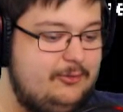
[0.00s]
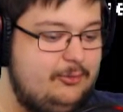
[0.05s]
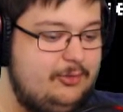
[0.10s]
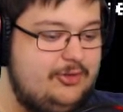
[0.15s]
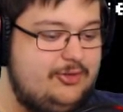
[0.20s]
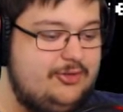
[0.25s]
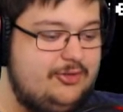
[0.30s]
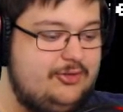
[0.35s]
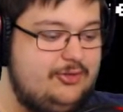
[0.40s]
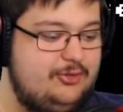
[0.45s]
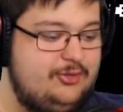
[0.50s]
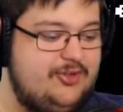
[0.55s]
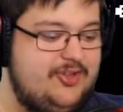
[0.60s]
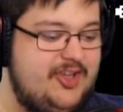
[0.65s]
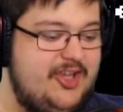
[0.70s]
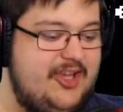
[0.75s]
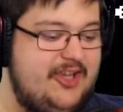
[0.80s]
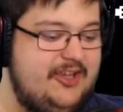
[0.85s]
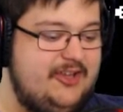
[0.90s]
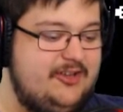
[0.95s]
What should you
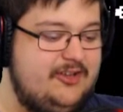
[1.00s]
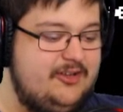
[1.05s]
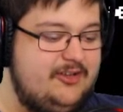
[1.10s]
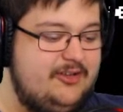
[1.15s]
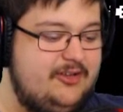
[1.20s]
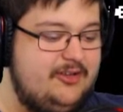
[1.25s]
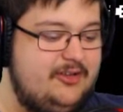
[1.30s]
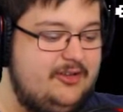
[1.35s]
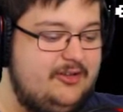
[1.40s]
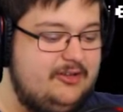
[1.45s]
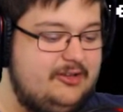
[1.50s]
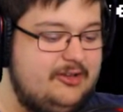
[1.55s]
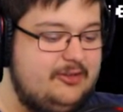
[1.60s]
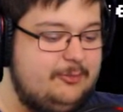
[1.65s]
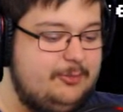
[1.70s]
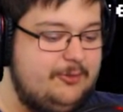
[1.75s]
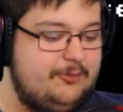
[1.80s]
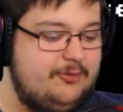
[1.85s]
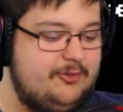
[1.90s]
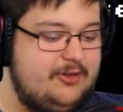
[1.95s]
say?
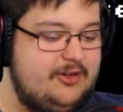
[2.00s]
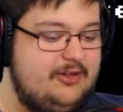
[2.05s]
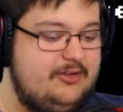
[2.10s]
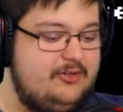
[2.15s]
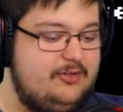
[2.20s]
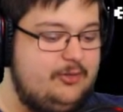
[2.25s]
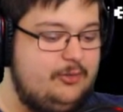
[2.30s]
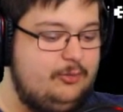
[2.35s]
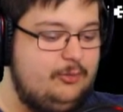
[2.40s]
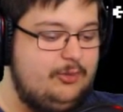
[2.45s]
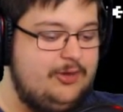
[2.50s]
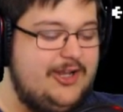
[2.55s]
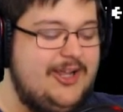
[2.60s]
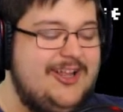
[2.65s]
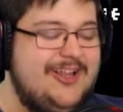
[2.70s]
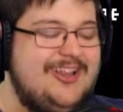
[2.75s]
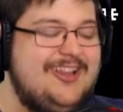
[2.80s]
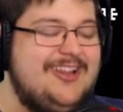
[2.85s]
Let's be friends? What?